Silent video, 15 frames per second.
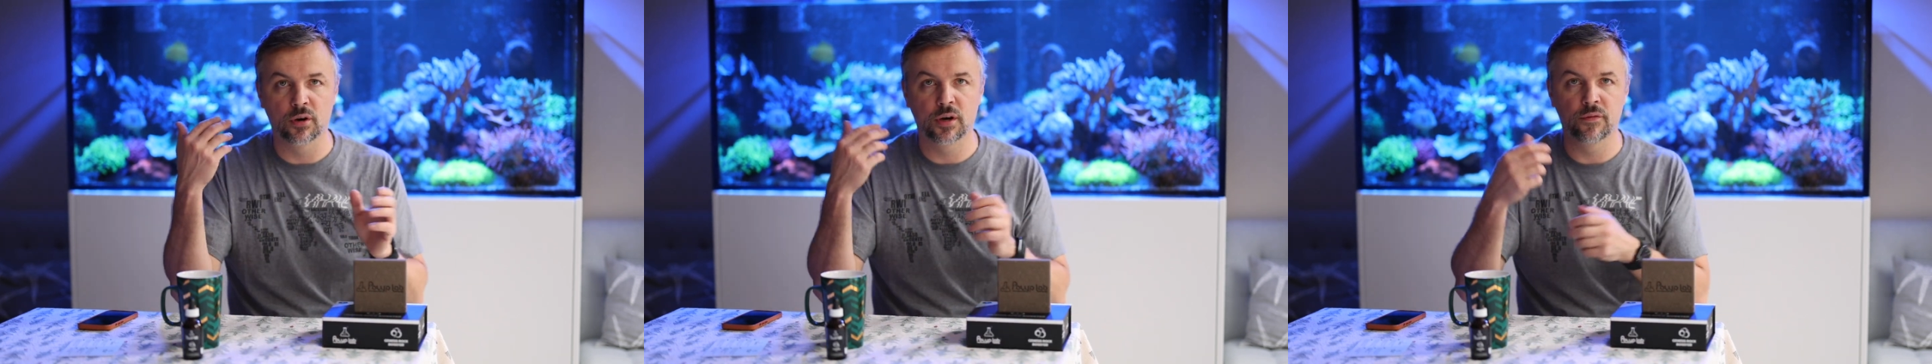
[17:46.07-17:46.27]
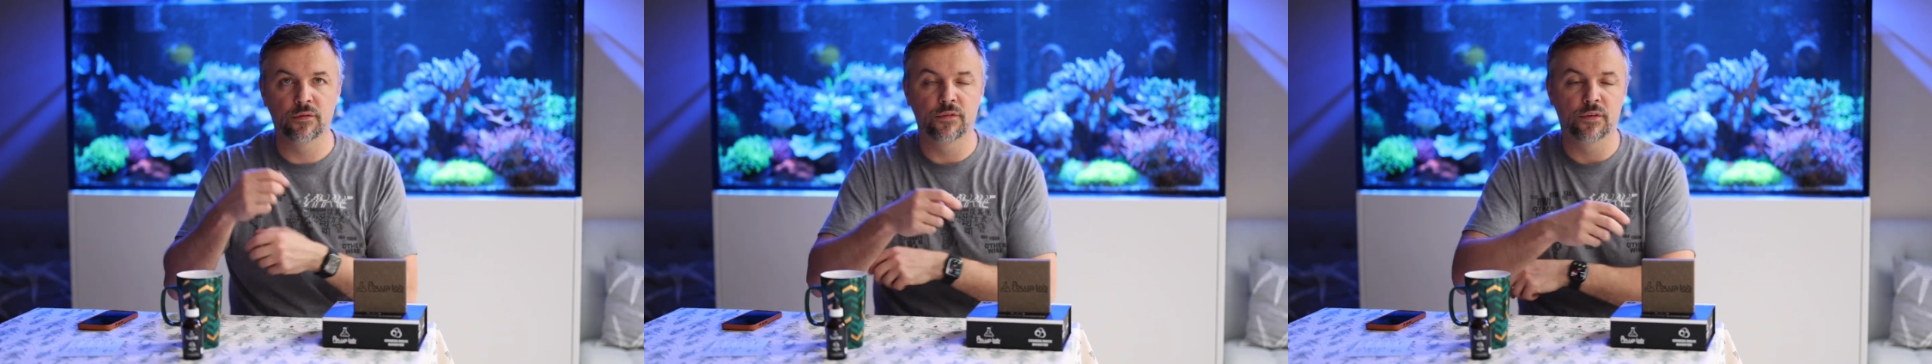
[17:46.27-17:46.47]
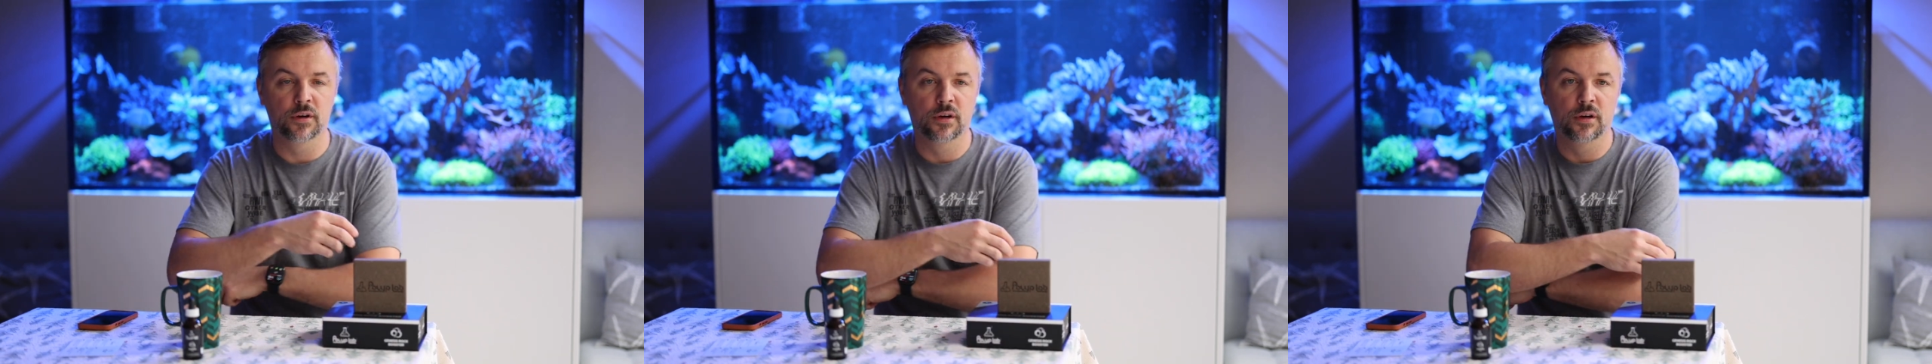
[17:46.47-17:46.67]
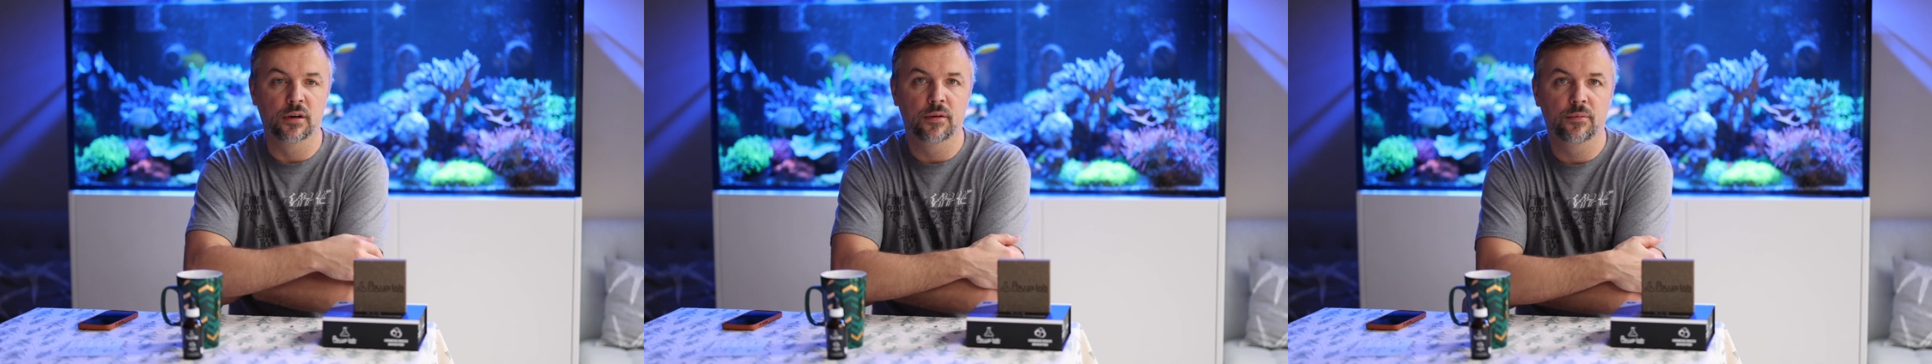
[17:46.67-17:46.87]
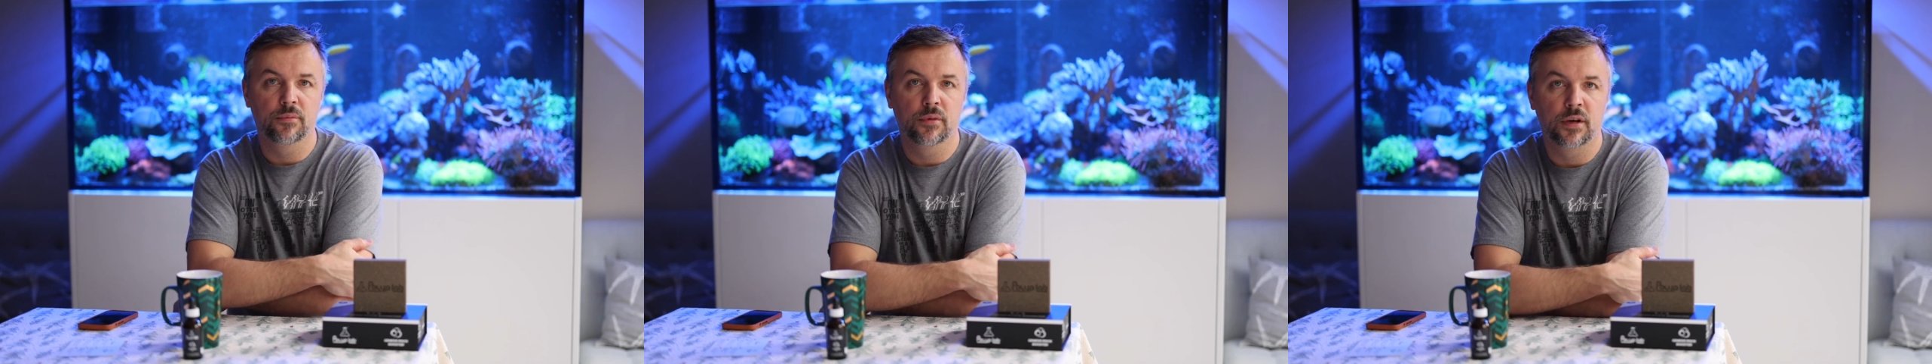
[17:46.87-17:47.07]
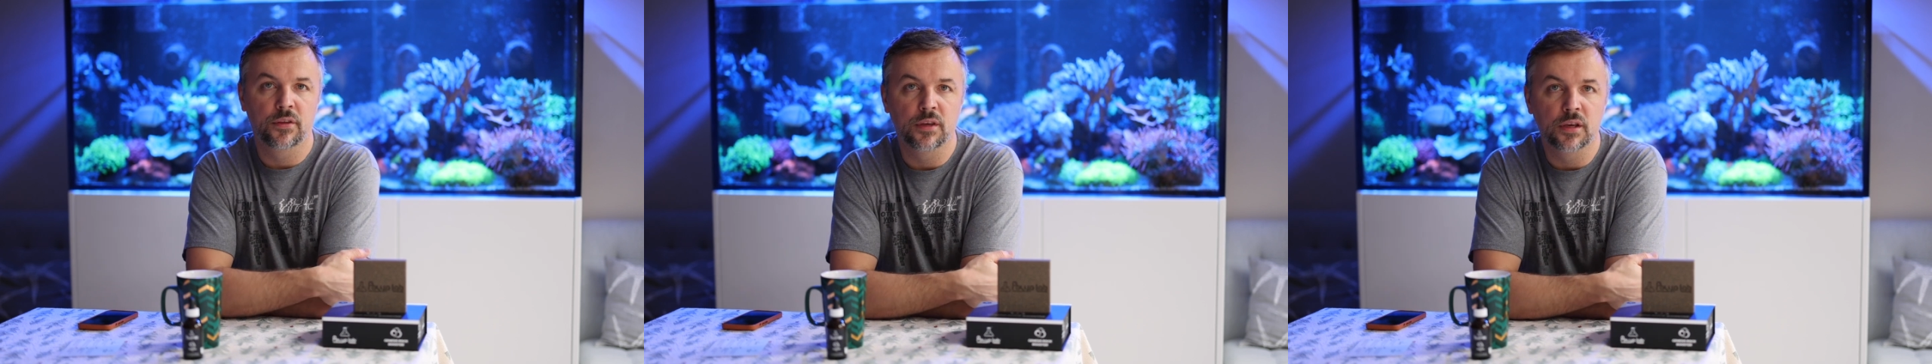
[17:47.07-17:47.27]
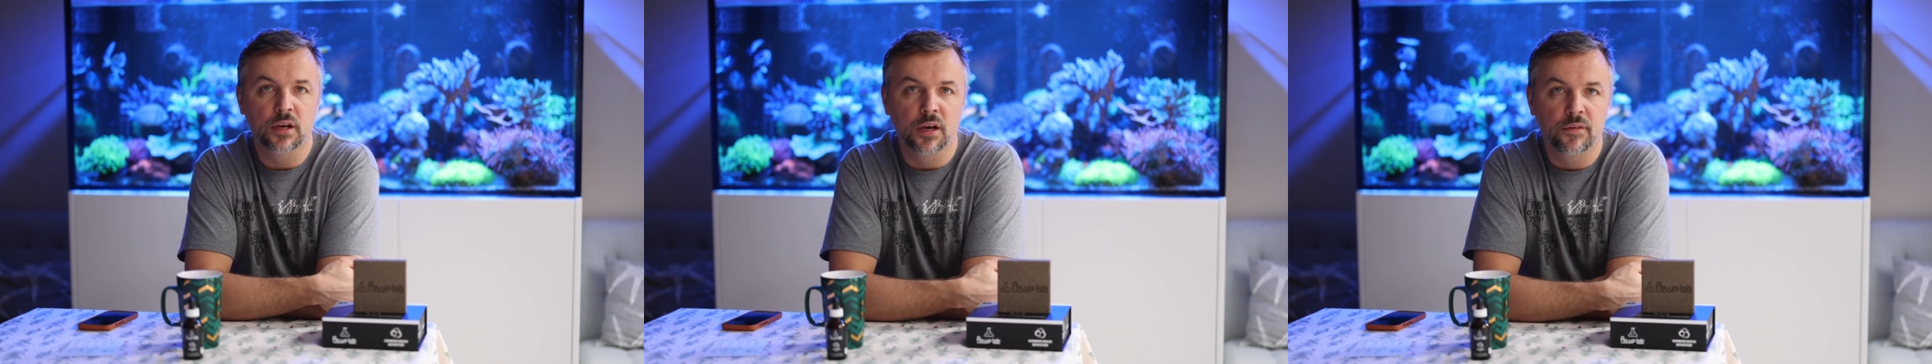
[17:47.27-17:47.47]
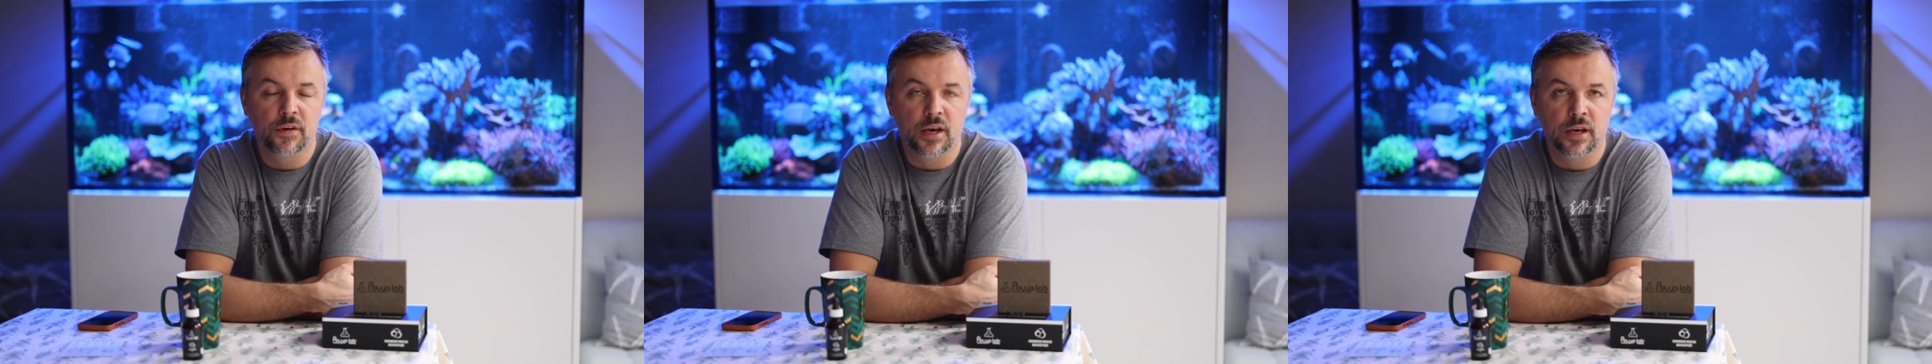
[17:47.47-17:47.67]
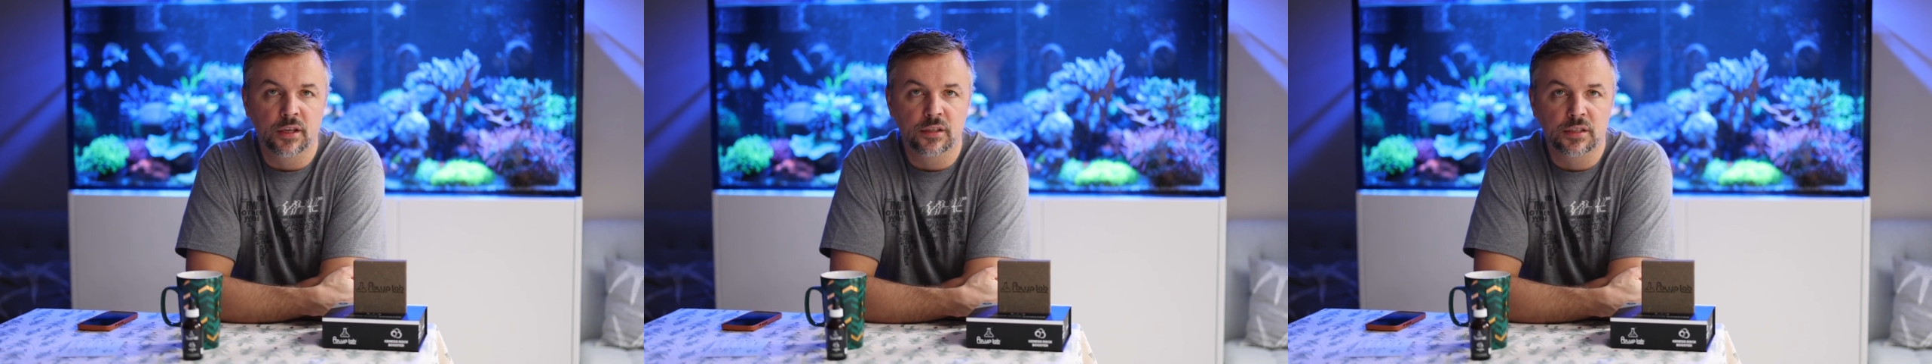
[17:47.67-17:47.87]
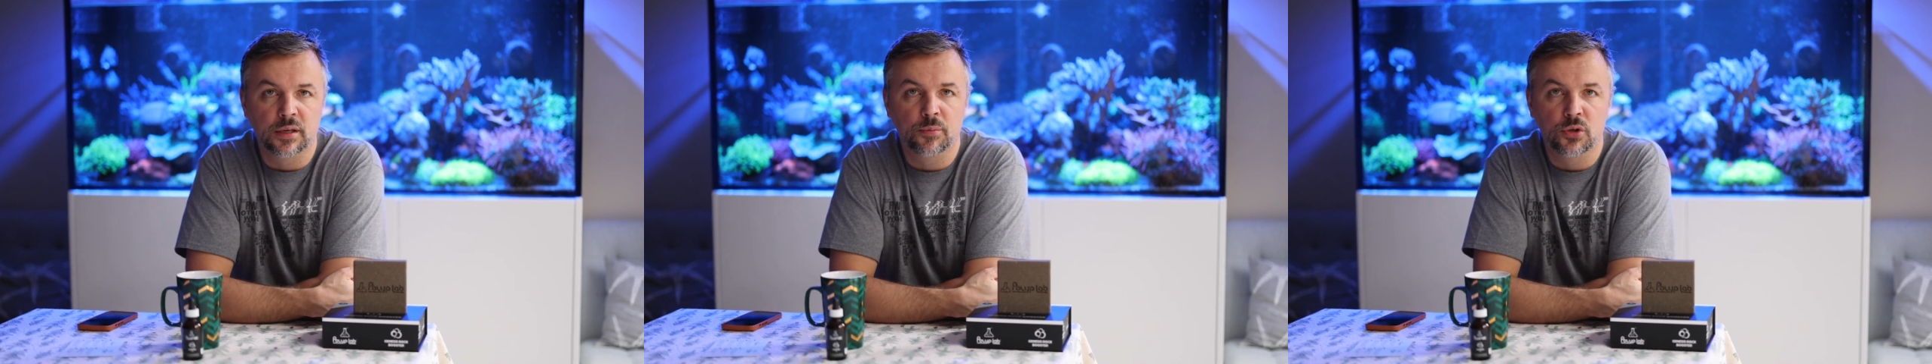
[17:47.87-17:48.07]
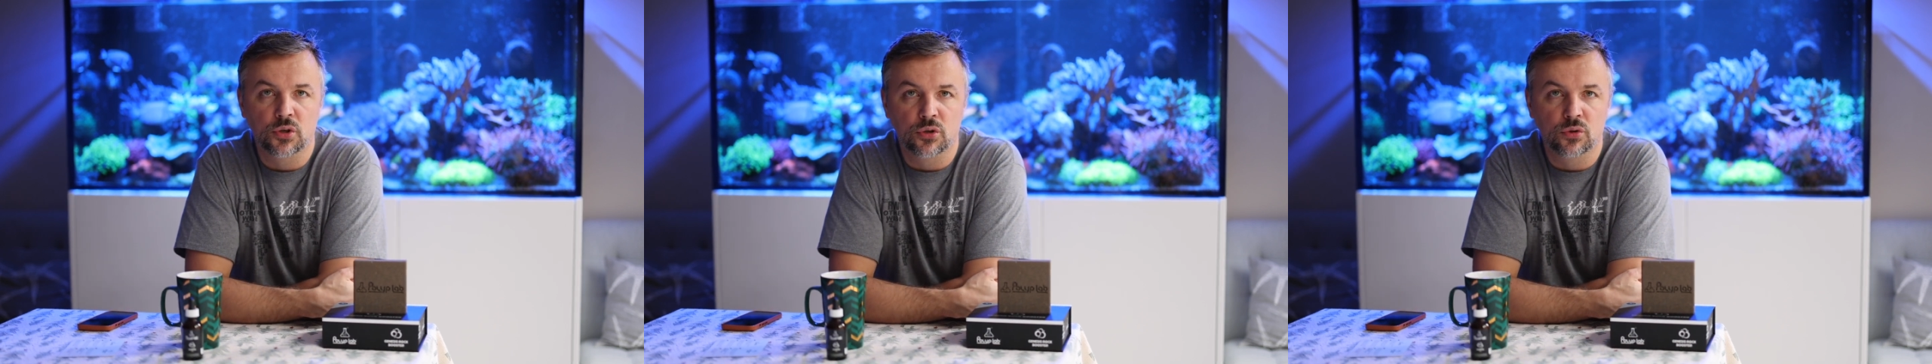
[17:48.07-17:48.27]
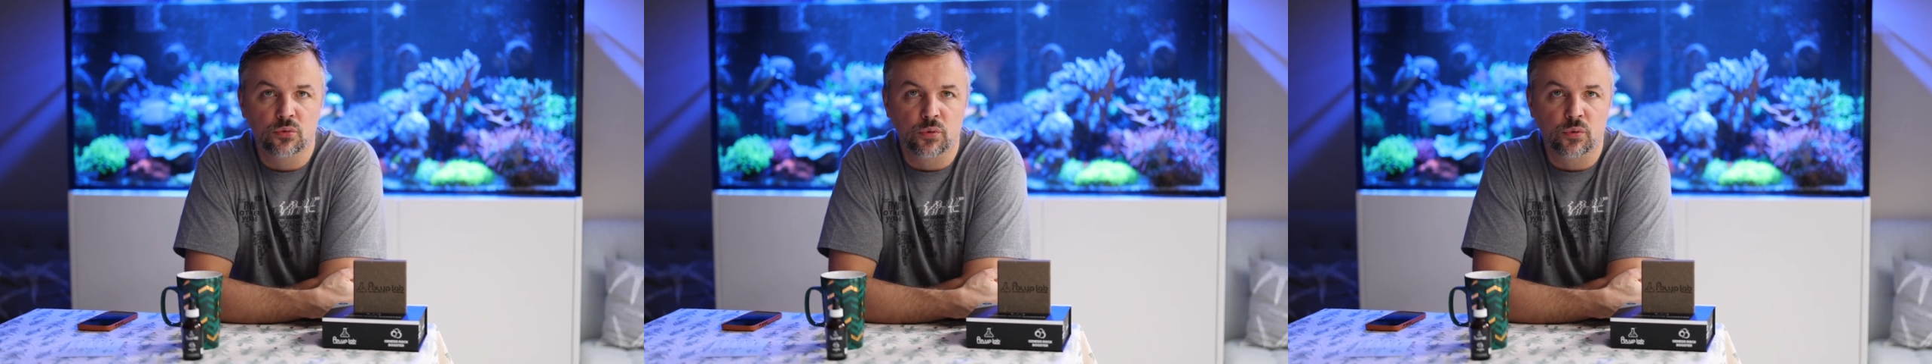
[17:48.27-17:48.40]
I think I've had some issues